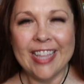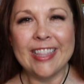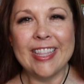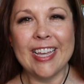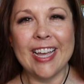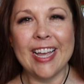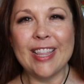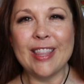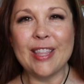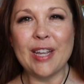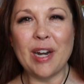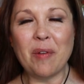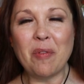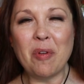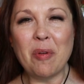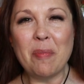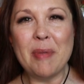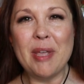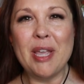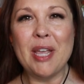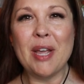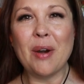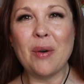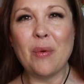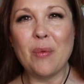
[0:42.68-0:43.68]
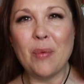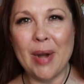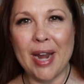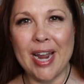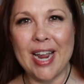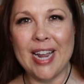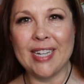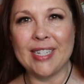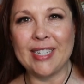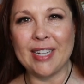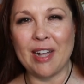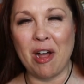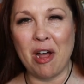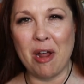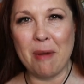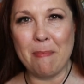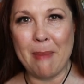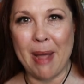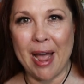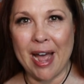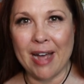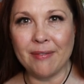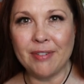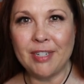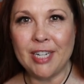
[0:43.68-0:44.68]
that there will be a race on
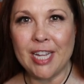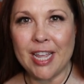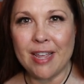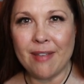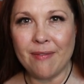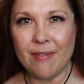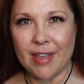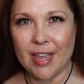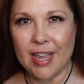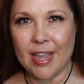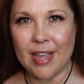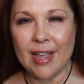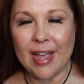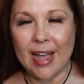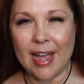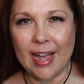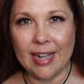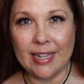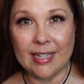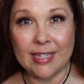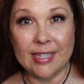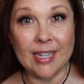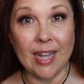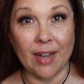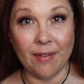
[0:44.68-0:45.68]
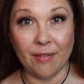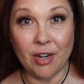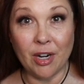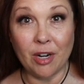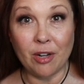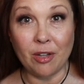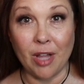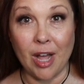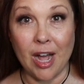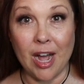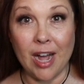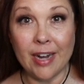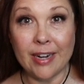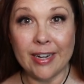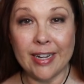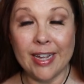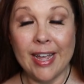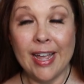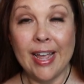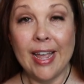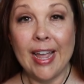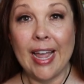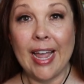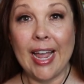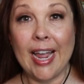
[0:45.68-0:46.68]
MAV TV at 7 o'clock,
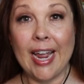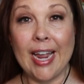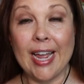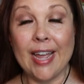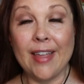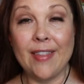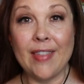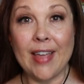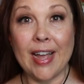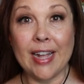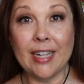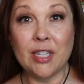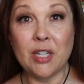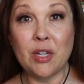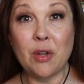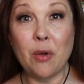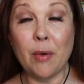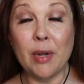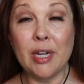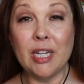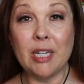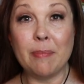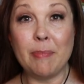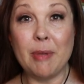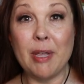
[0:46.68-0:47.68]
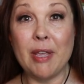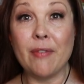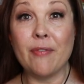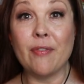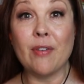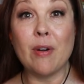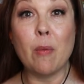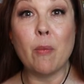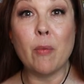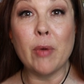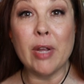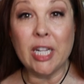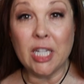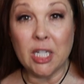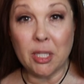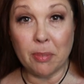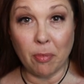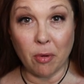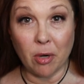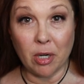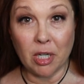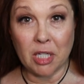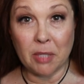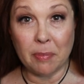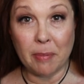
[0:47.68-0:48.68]
and that's going to be from Weed
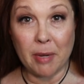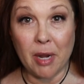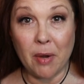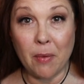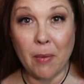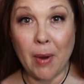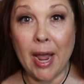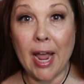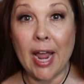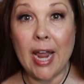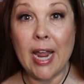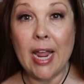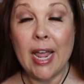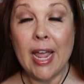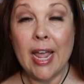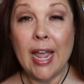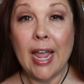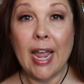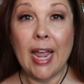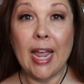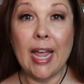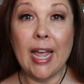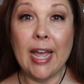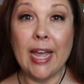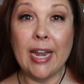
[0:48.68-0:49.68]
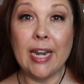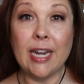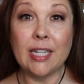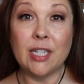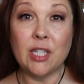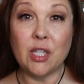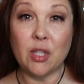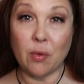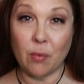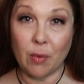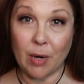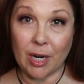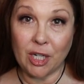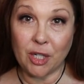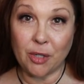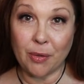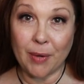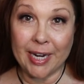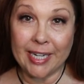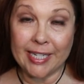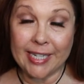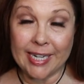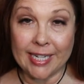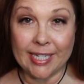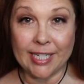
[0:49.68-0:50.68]
Sport Speedway, and it's the Rush
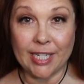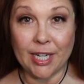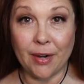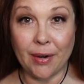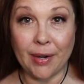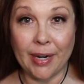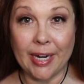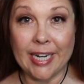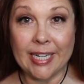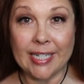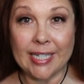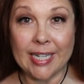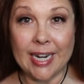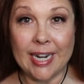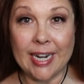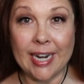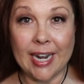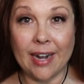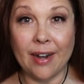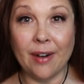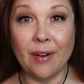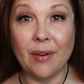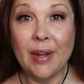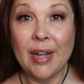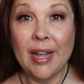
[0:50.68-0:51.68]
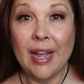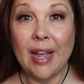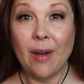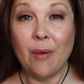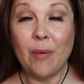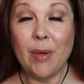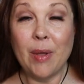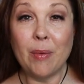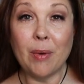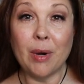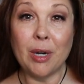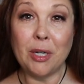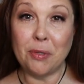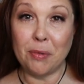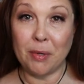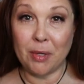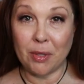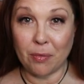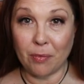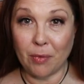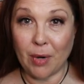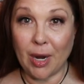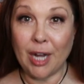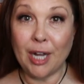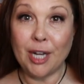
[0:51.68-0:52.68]
Racing Series. Now, we worked with
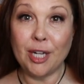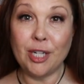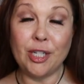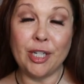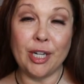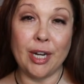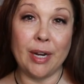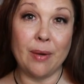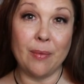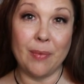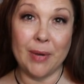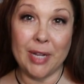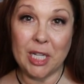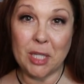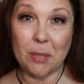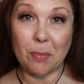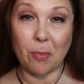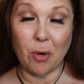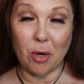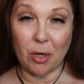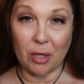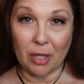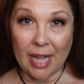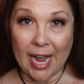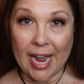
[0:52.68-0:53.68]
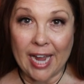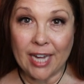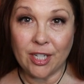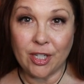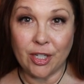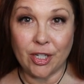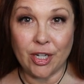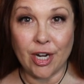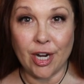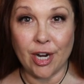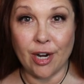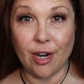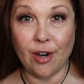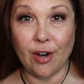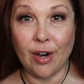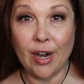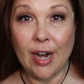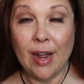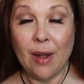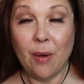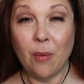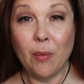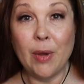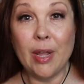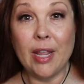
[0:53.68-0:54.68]
Rush and Weed Sport last year
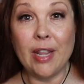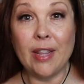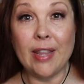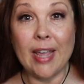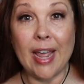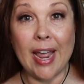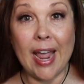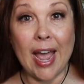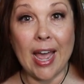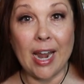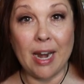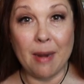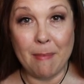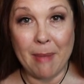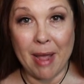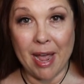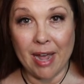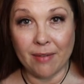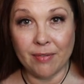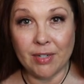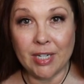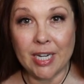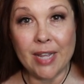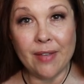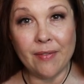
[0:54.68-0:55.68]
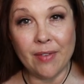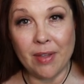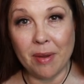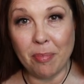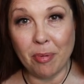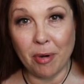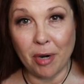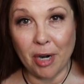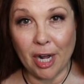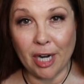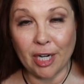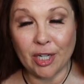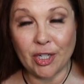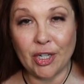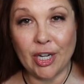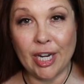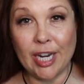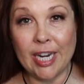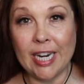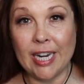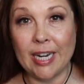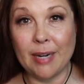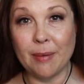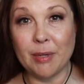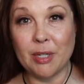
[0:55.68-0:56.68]
when they had a MAV TV
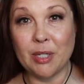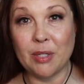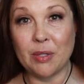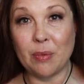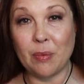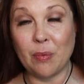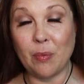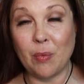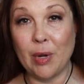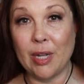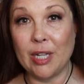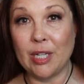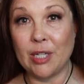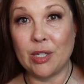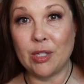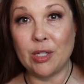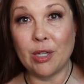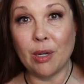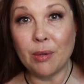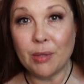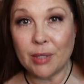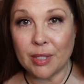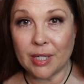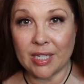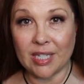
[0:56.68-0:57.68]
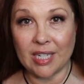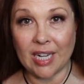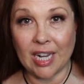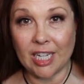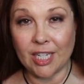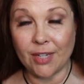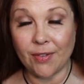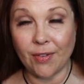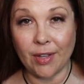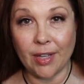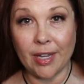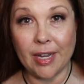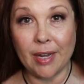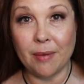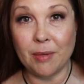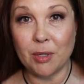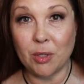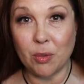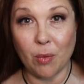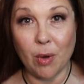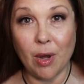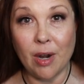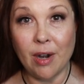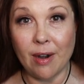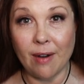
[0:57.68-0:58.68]
production, and it went so successfully. It was
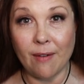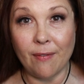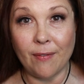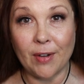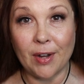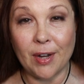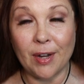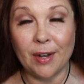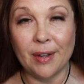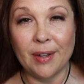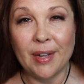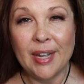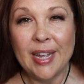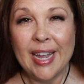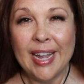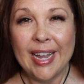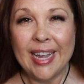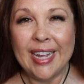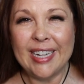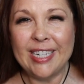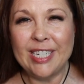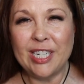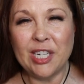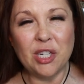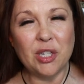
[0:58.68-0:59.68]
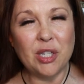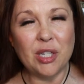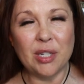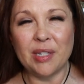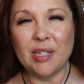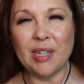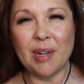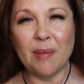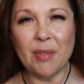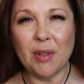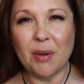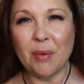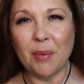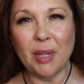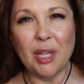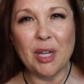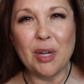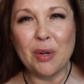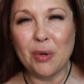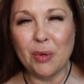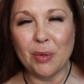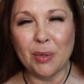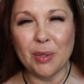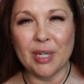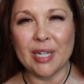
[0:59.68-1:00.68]
wonderful. It's just something really
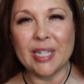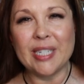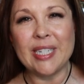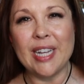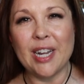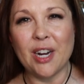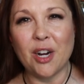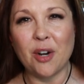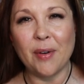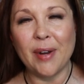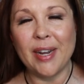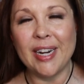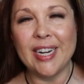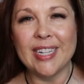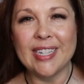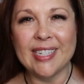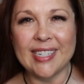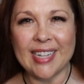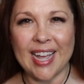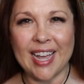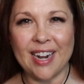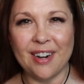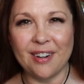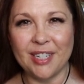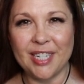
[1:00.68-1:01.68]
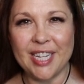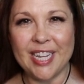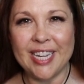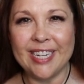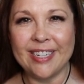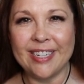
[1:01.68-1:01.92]
cool to see a Crate Insider